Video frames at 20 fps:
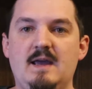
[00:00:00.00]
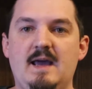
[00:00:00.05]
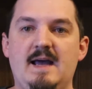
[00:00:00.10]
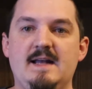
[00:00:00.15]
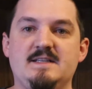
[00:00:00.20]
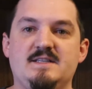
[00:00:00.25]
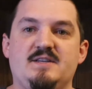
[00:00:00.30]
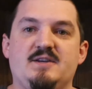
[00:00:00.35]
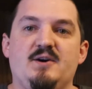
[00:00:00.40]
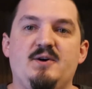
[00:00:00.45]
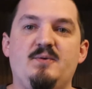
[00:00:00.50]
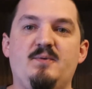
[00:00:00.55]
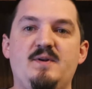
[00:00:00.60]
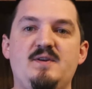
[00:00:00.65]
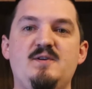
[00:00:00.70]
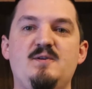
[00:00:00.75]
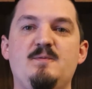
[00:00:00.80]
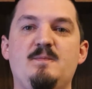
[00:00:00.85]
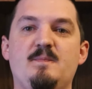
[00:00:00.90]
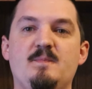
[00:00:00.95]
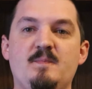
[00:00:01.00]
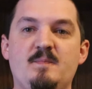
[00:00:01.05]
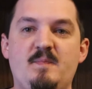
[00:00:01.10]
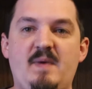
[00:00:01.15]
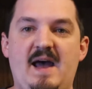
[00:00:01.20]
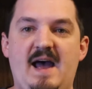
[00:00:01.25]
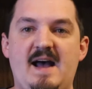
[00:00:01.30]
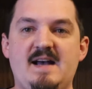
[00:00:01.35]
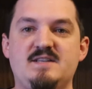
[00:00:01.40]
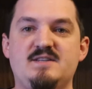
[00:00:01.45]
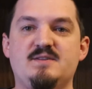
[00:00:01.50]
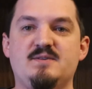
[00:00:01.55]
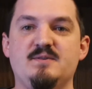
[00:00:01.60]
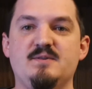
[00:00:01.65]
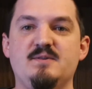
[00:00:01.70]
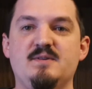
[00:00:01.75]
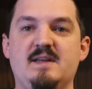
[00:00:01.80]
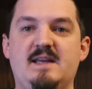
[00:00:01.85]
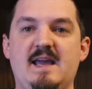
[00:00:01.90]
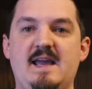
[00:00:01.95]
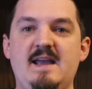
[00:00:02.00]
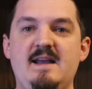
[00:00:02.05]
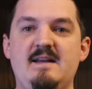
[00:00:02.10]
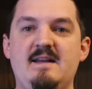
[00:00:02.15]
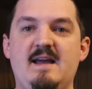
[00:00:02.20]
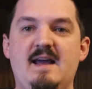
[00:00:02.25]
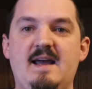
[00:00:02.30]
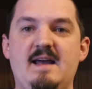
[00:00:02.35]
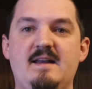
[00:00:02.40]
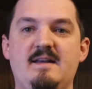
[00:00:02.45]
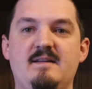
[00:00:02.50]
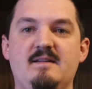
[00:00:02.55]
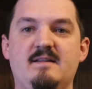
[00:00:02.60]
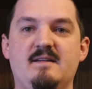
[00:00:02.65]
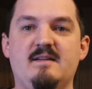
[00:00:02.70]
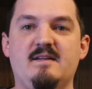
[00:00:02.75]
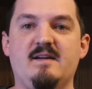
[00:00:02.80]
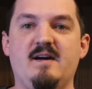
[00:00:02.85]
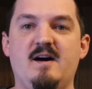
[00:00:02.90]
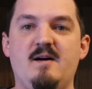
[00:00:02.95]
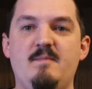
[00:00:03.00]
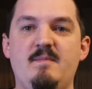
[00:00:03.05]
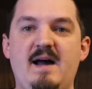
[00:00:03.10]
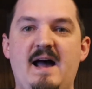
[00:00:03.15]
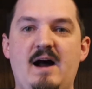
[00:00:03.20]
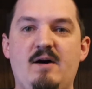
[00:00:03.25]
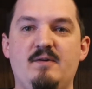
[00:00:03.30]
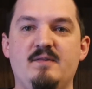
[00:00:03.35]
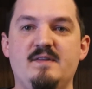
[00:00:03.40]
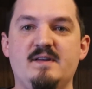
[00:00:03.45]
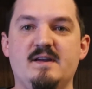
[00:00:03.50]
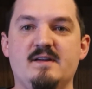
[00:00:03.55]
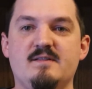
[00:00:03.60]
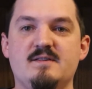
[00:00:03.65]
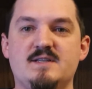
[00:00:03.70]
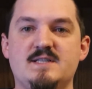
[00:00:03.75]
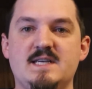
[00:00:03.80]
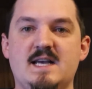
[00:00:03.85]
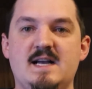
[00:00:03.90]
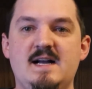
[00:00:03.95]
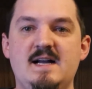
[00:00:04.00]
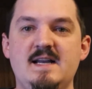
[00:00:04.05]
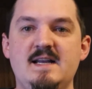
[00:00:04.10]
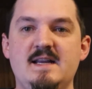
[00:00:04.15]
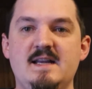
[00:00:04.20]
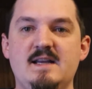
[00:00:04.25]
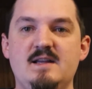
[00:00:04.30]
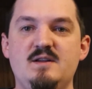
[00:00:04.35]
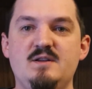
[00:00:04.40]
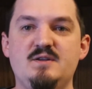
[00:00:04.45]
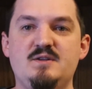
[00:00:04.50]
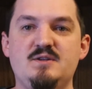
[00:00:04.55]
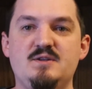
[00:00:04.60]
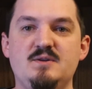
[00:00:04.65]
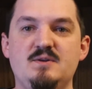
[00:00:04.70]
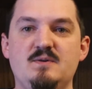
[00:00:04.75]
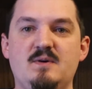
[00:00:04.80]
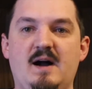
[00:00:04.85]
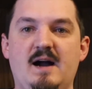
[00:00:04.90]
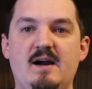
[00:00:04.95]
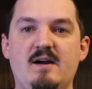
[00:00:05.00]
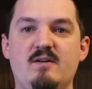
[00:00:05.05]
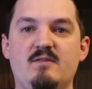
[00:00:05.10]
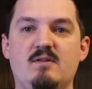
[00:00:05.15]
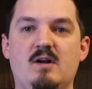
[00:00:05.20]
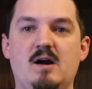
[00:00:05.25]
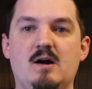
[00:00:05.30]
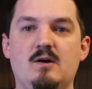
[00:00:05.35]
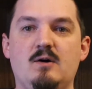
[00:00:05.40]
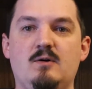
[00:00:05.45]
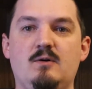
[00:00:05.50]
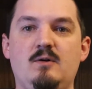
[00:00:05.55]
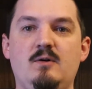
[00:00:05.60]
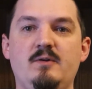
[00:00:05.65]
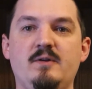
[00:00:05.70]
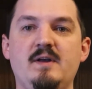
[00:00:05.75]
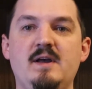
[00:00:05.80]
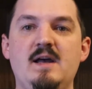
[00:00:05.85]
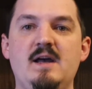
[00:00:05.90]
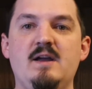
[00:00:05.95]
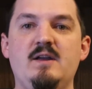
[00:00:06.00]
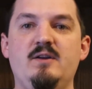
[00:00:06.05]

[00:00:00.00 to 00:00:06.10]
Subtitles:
And so when you pass through the gate and come out the other side into Ironrock Hold,